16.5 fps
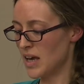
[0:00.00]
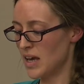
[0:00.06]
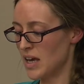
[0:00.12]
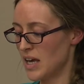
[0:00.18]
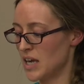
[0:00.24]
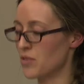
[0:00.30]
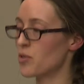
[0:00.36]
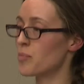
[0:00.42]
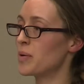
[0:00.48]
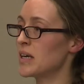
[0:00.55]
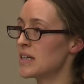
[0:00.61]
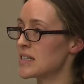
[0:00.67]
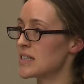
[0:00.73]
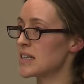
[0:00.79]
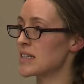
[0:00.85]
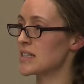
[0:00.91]
He
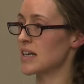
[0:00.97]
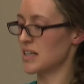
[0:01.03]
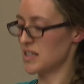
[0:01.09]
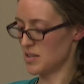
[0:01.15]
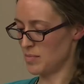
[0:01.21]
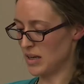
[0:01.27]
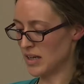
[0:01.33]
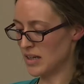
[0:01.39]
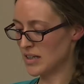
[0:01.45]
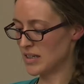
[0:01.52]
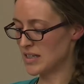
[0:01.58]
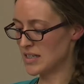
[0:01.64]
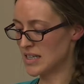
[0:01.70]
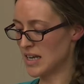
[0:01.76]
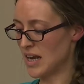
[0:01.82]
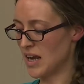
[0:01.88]
repeats this sentiment,
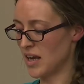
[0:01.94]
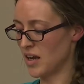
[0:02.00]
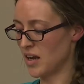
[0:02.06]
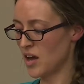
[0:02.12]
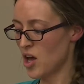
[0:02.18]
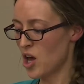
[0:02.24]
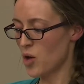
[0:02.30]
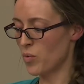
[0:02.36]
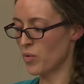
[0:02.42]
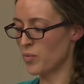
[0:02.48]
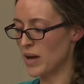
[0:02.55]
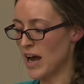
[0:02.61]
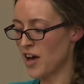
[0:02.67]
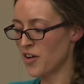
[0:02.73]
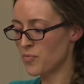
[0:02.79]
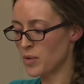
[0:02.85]
saying, when we
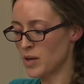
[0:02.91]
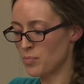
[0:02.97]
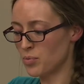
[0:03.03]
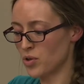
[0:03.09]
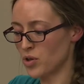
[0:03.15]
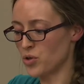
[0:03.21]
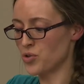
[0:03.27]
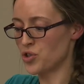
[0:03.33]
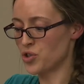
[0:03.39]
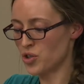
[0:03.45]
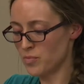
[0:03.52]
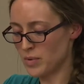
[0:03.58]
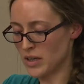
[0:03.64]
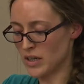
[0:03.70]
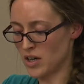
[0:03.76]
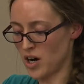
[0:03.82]
have people who should
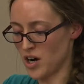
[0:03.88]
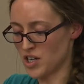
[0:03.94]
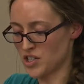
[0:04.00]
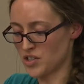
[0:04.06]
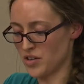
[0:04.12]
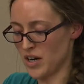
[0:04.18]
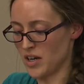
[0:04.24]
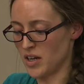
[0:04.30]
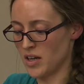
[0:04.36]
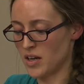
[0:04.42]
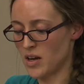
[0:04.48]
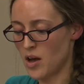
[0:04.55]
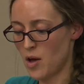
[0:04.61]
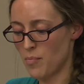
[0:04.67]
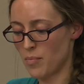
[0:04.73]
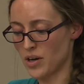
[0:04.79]
be incarcerated
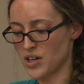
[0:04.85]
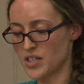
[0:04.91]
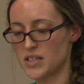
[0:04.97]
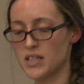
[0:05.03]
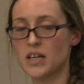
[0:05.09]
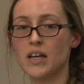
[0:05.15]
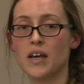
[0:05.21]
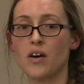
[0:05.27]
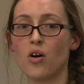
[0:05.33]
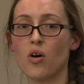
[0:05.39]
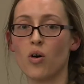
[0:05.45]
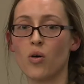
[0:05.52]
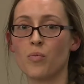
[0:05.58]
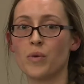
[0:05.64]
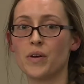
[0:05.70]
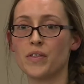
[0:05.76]
but are sitting at
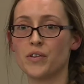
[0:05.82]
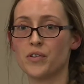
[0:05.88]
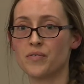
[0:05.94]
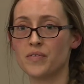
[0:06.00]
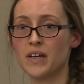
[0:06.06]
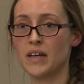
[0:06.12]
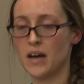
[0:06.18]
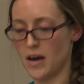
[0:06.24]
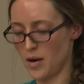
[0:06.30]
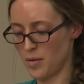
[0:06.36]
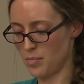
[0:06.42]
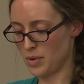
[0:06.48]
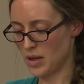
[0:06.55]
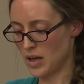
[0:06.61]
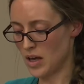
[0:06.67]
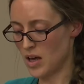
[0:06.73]
home with their feet up,
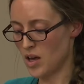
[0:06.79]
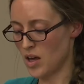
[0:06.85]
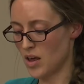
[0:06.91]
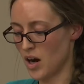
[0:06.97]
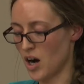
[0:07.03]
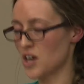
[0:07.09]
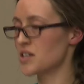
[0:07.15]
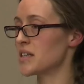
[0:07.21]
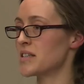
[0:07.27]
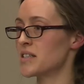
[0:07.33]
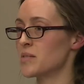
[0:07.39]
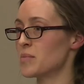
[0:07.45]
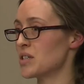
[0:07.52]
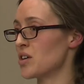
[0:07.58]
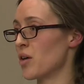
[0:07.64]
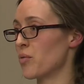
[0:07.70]
our
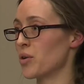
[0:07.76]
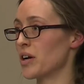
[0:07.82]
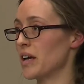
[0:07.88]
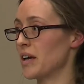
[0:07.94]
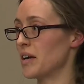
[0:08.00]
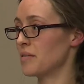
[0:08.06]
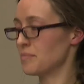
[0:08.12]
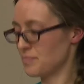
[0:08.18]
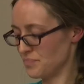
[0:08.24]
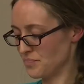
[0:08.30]
system is not working.